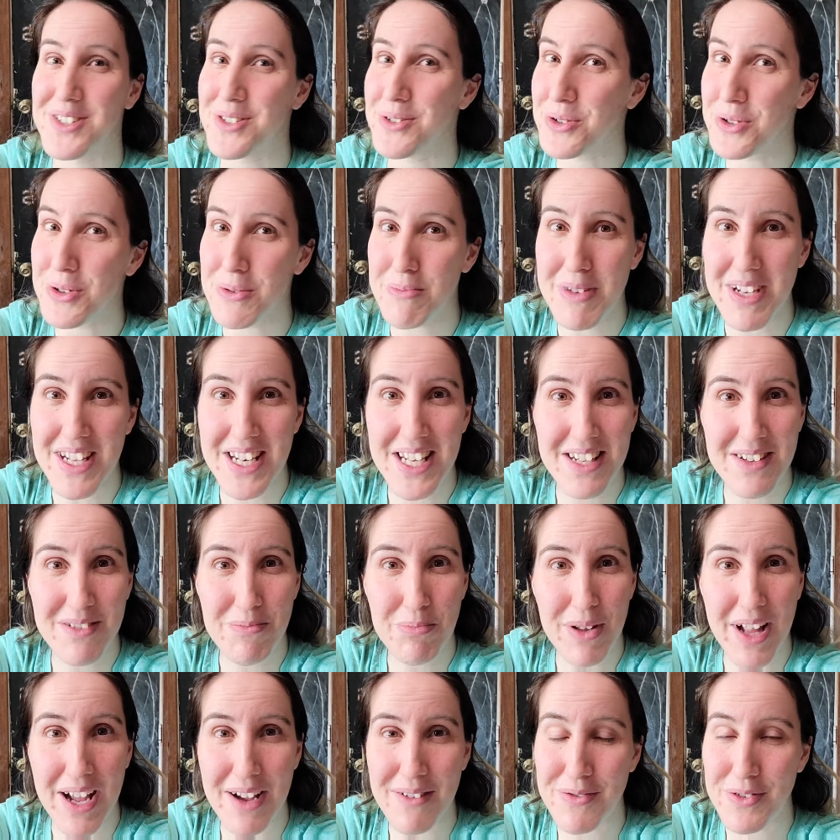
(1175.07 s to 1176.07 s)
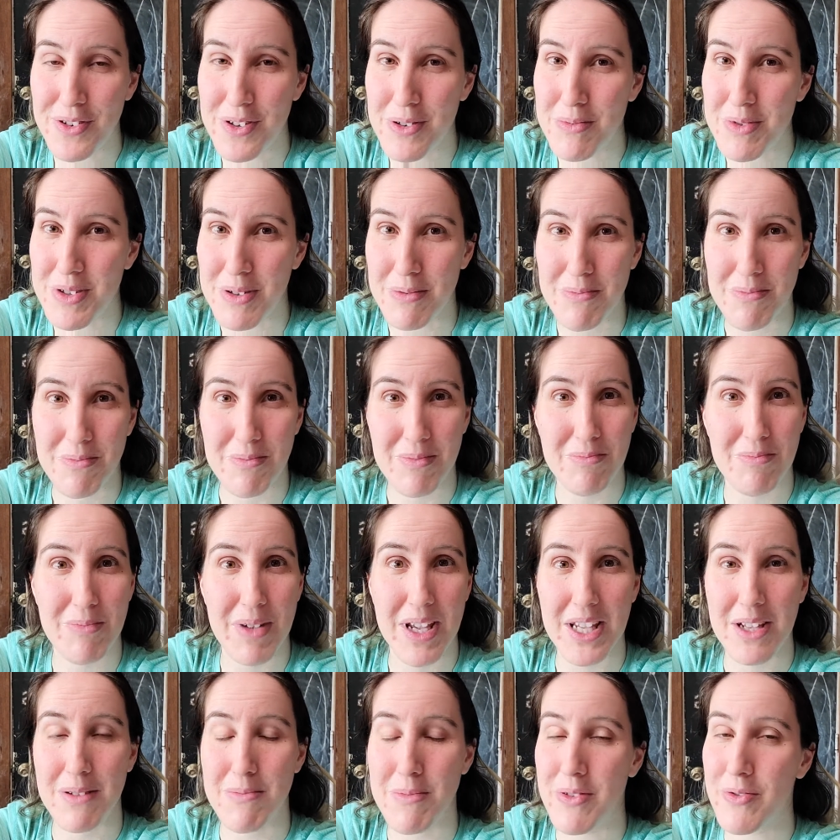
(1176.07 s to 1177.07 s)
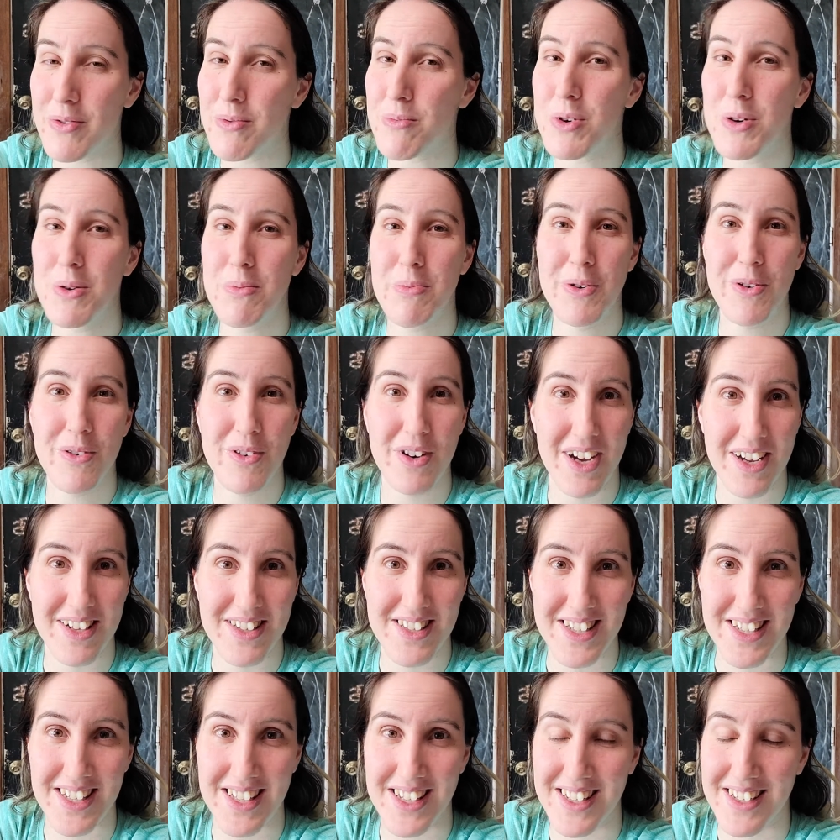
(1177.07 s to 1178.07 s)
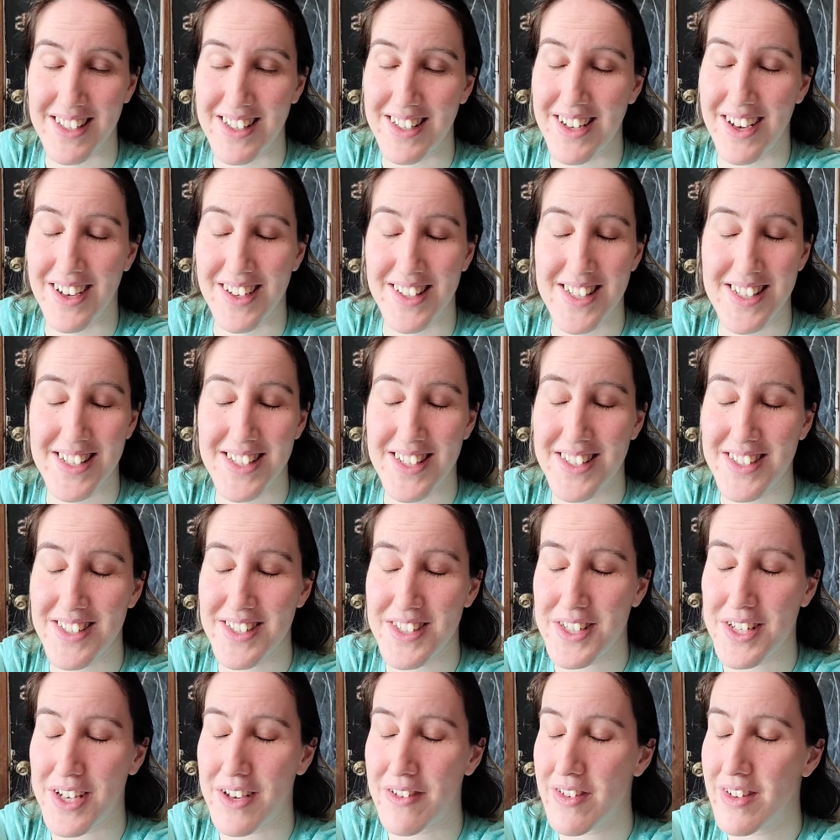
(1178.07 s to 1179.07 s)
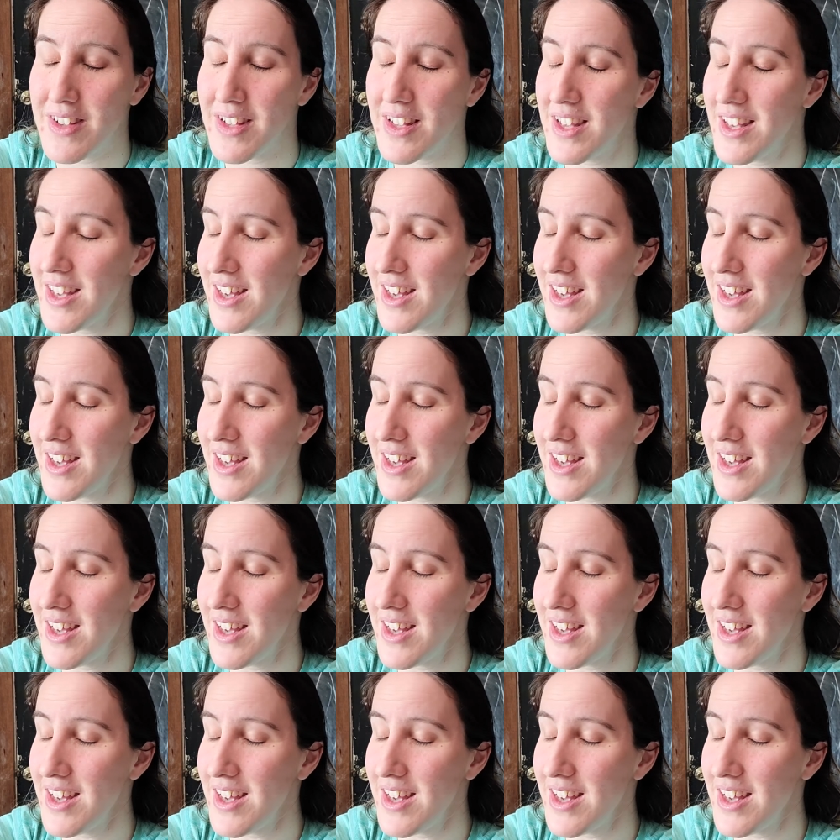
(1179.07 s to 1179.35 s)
social media platforms and make them even more pro-Nazi and all this other stuff.